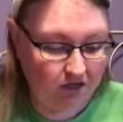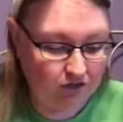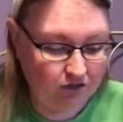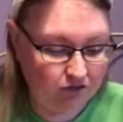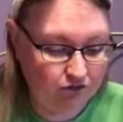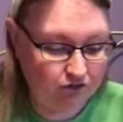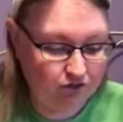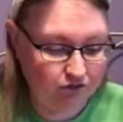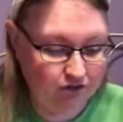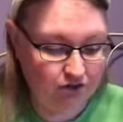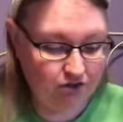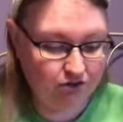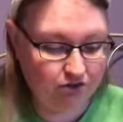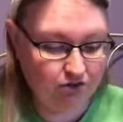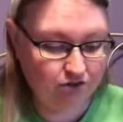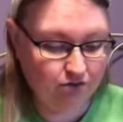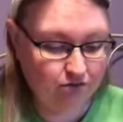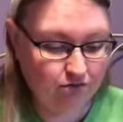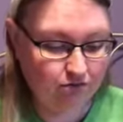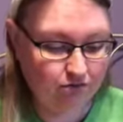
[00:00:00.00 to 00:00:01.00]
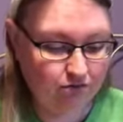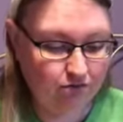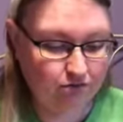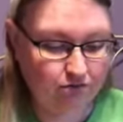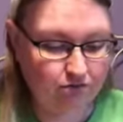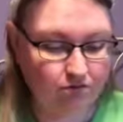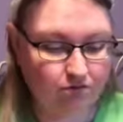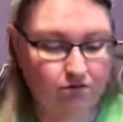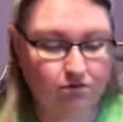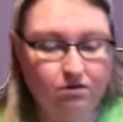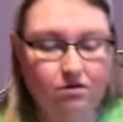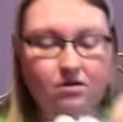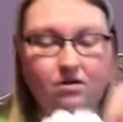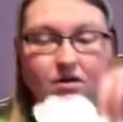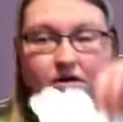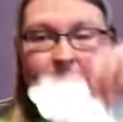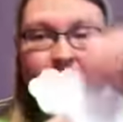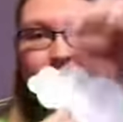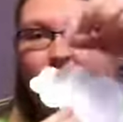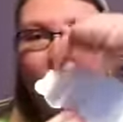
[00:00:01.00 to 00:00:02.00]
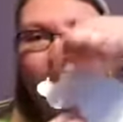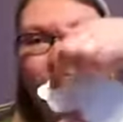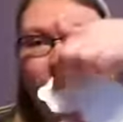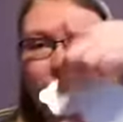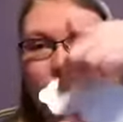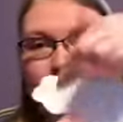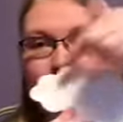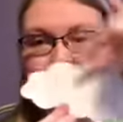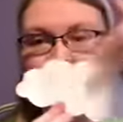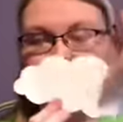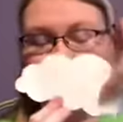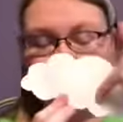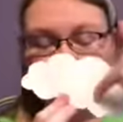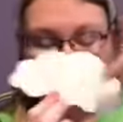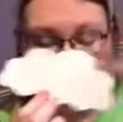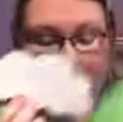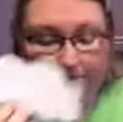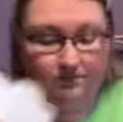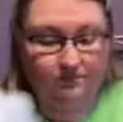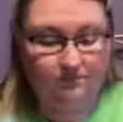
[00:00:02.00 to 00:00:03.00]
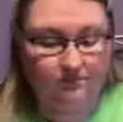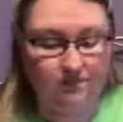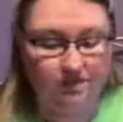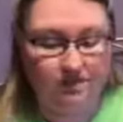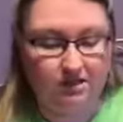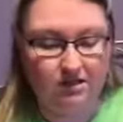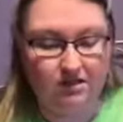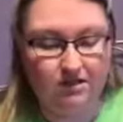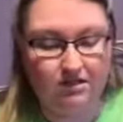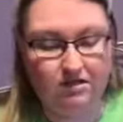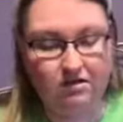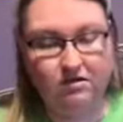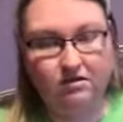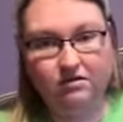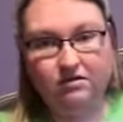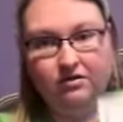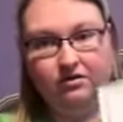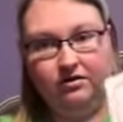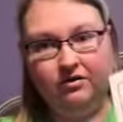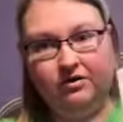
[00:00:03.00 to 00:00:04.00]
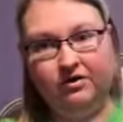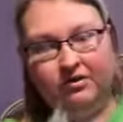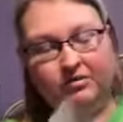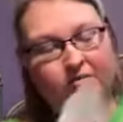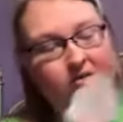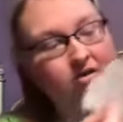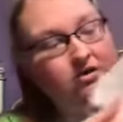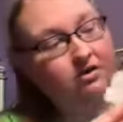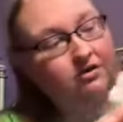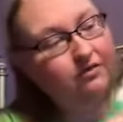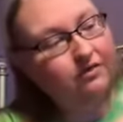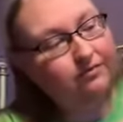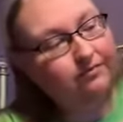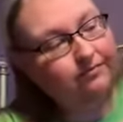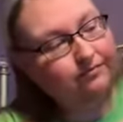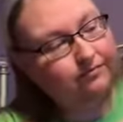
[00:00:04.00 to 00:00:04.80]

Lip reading: So just do the edges and then you're gonna put it on there.